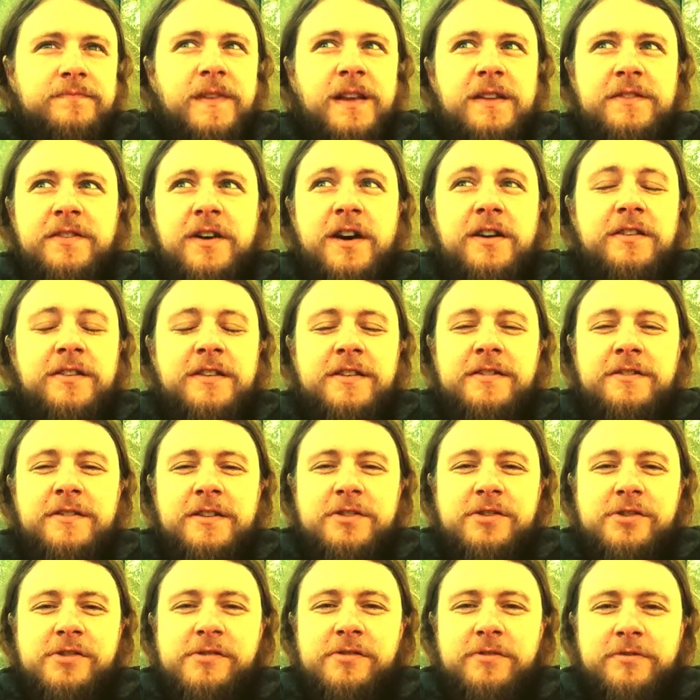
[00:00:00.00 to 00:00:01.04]
It's
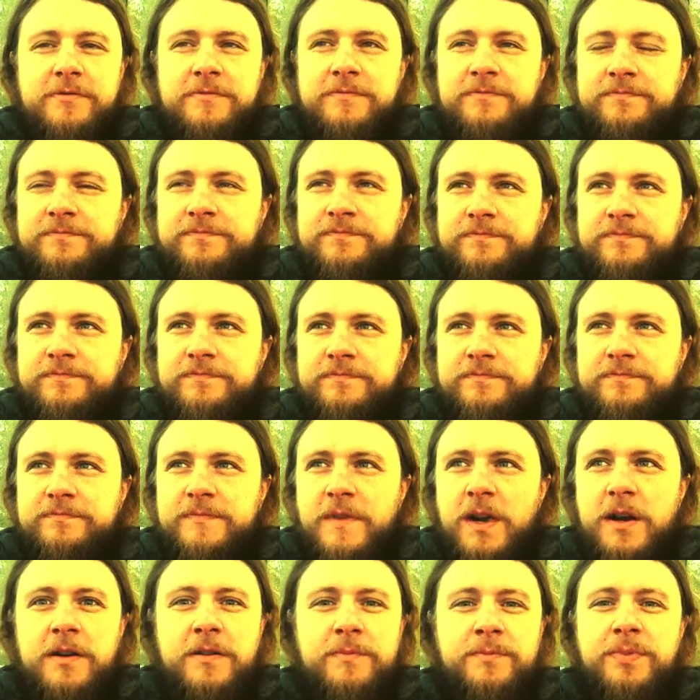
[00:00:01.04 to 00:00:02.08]
unconditional.
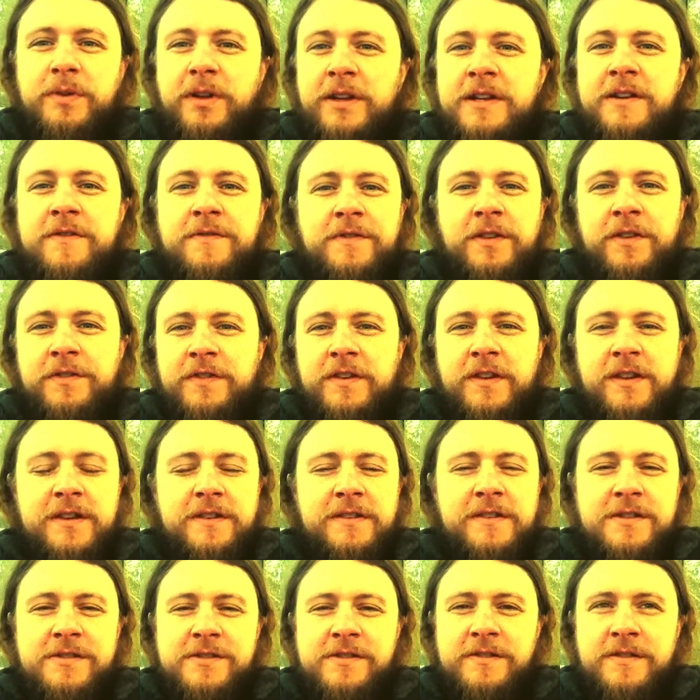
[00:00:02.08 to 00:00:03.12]
Our belief doesn't
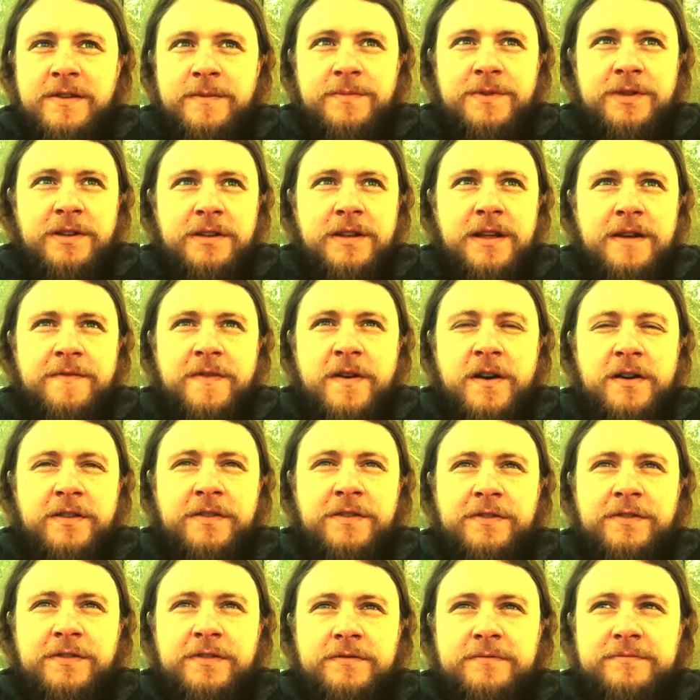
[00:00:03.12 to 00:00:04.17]
condition them to love
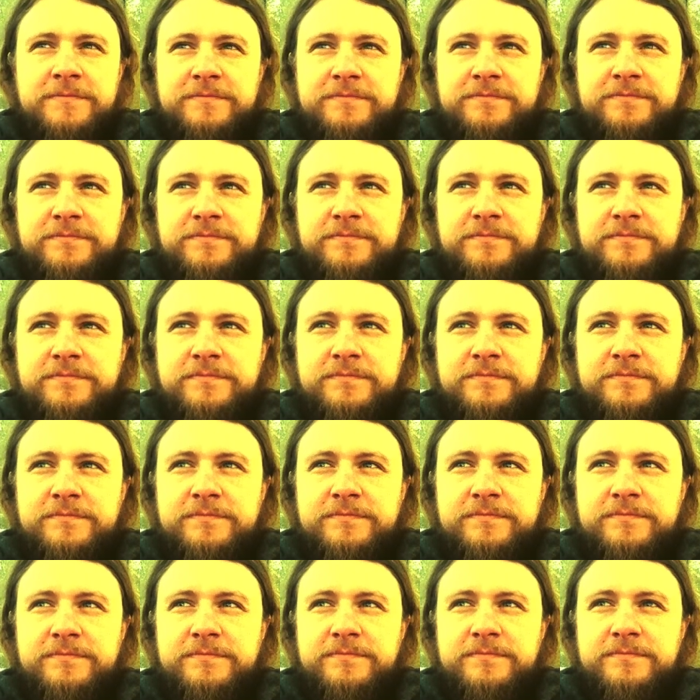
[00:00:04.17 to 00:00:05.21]
us.
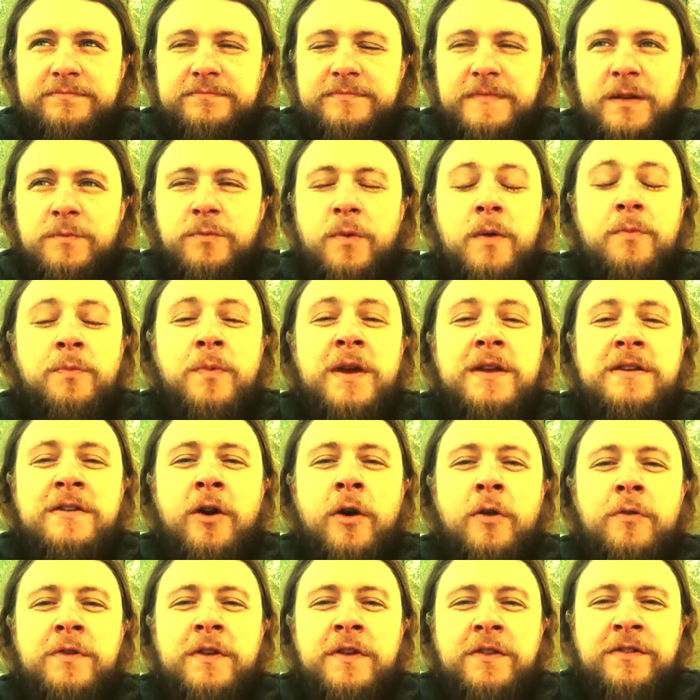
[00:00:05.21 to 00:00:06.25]
And when we
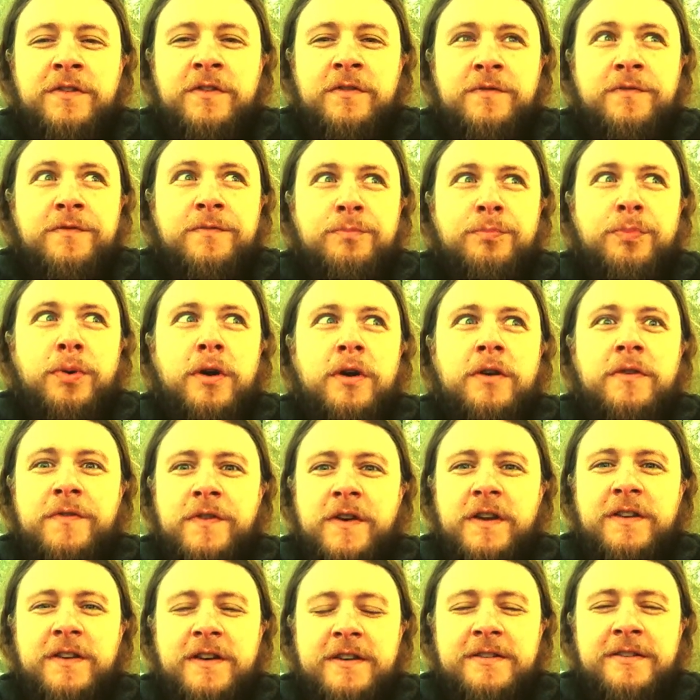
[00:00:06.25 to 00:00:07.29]
know this
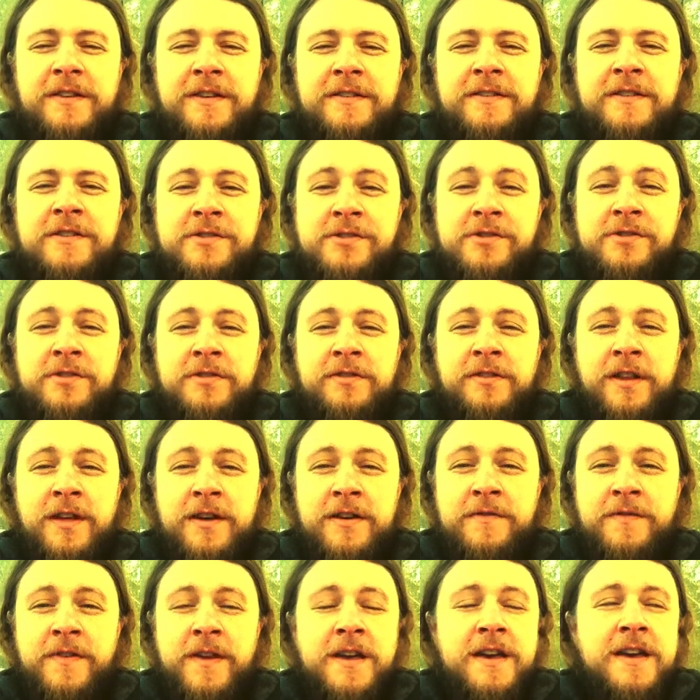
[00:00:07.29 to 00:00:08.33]
perfect unconditional
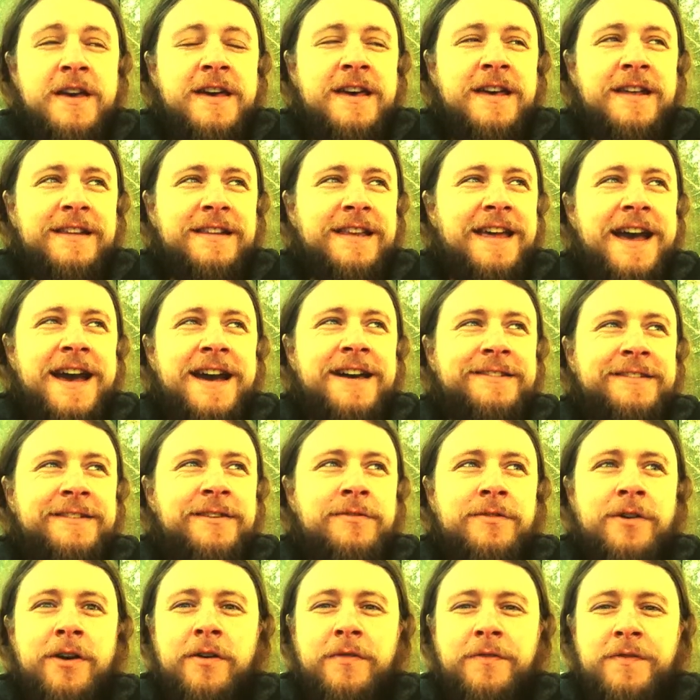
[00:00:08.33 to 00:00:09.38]
love, it casts
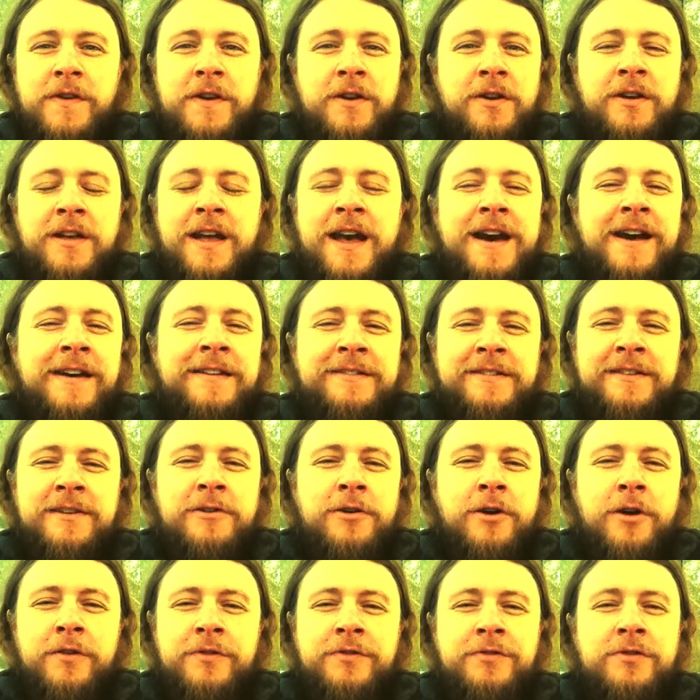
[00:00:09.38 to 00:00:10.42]
out all fear, casts
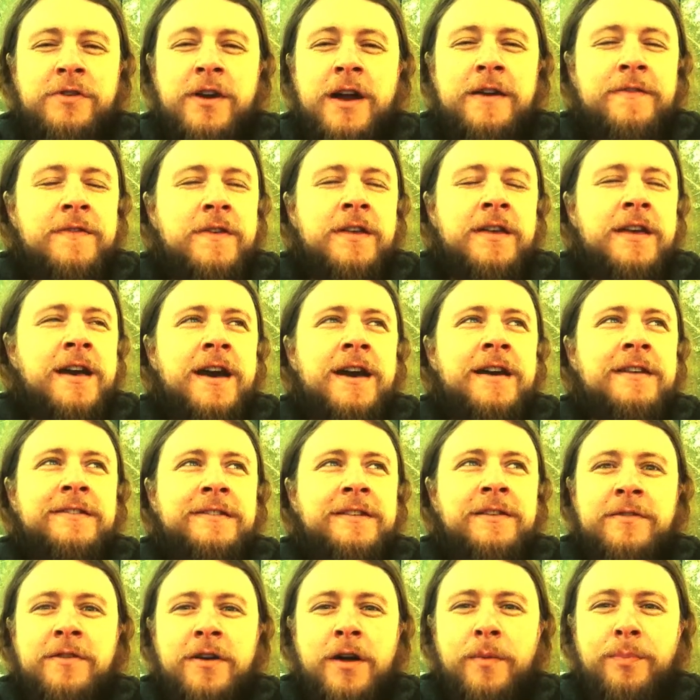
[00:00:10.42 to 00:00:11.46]
out all striving, casts
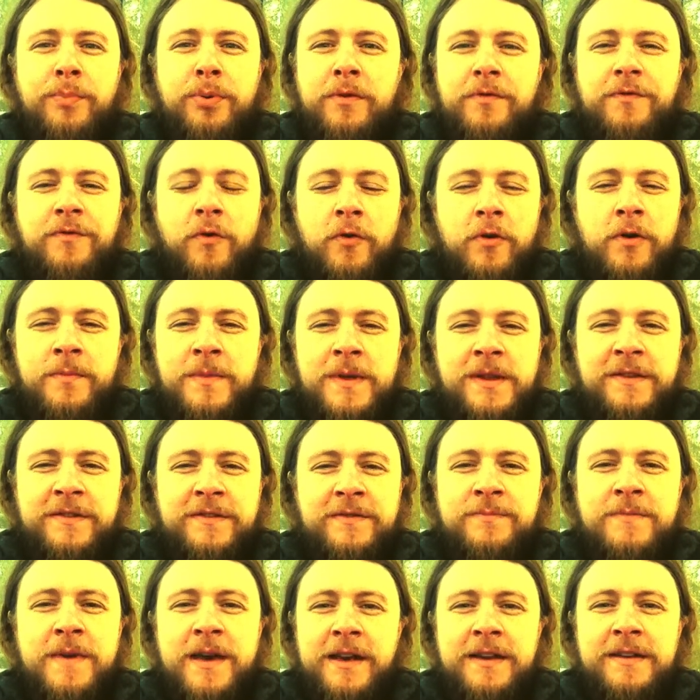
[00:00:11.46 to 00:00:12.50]
out all performance
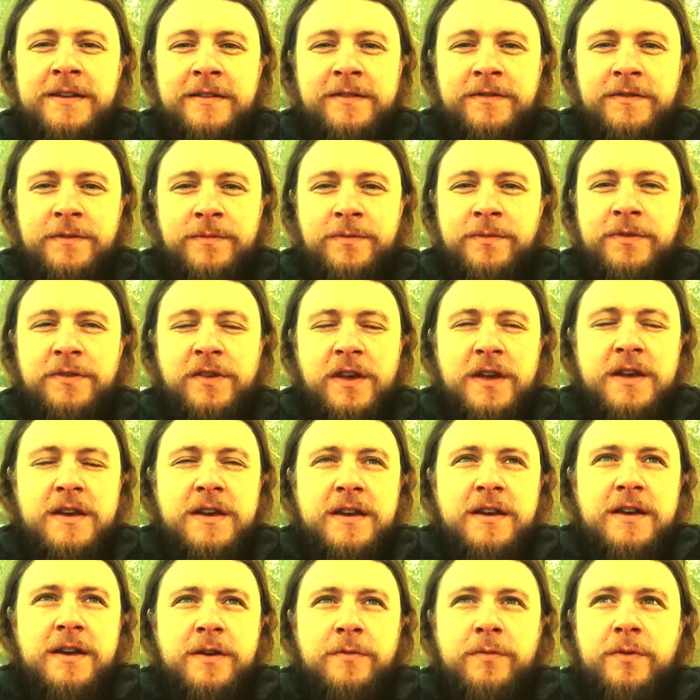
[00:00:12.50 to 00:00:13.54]
mechanisms.
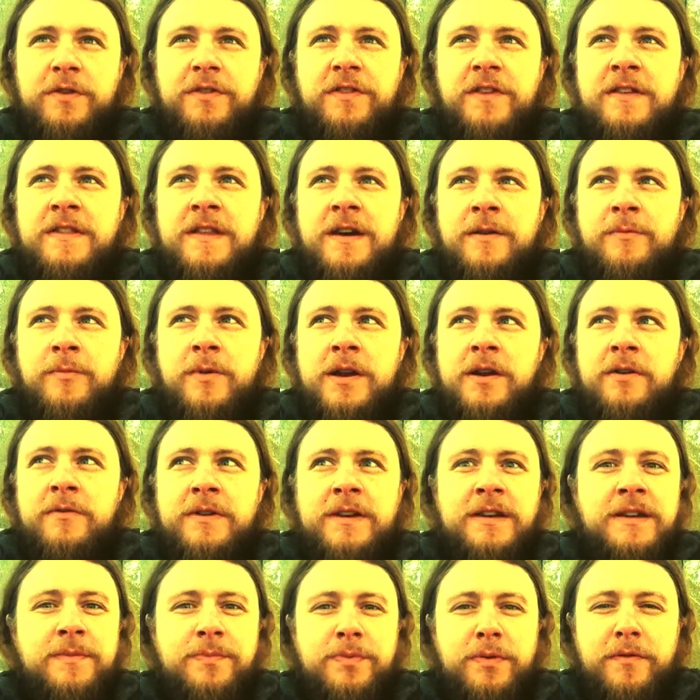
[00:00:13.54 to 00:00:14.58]
We're seeing that we don't
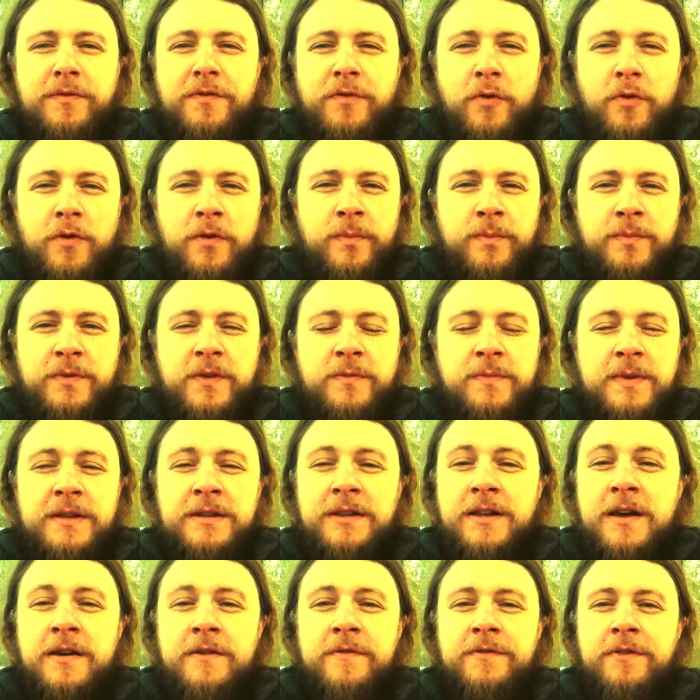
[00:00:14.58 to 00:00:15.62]
need to perform to be
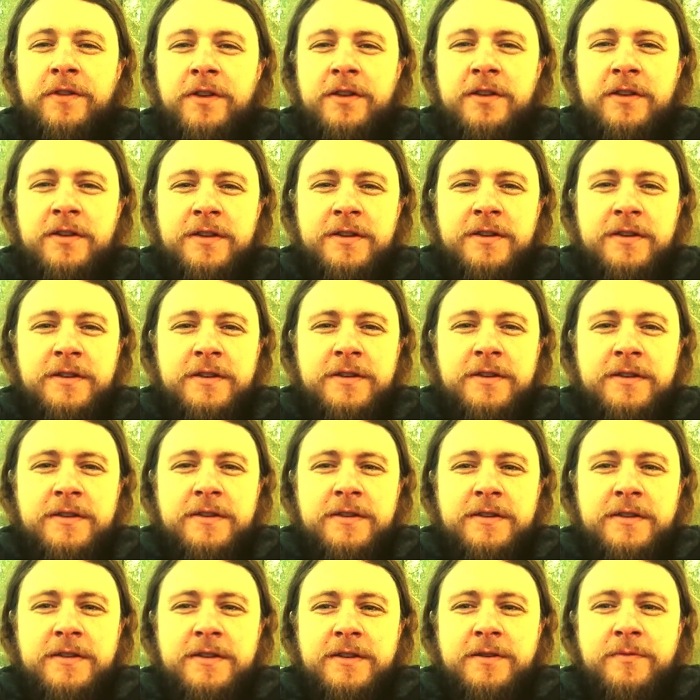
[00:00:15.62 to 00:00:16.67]
loved.
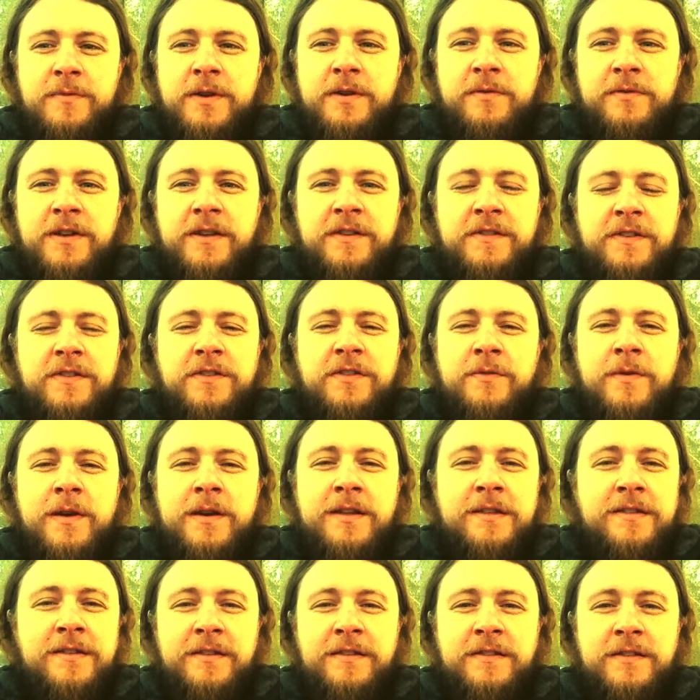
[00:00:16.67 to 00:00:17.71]
We don't need to do
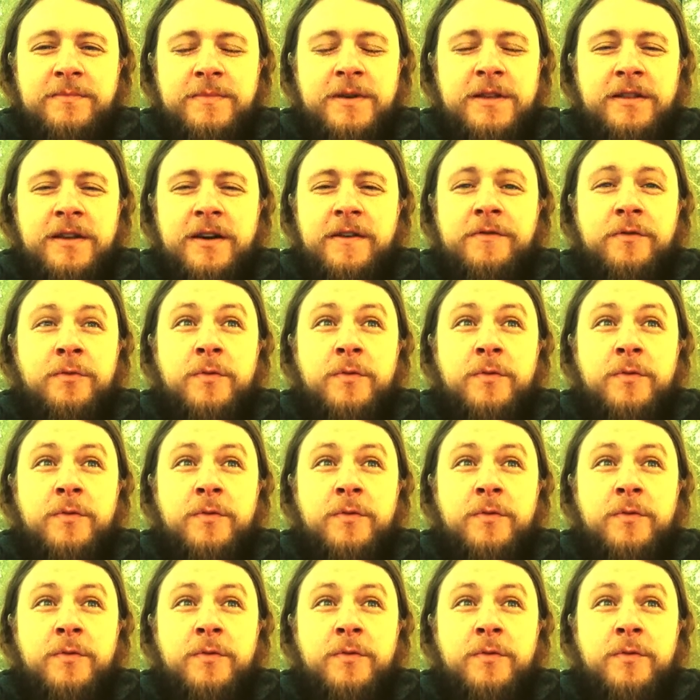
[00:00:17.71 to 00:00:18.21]
anything to be loved.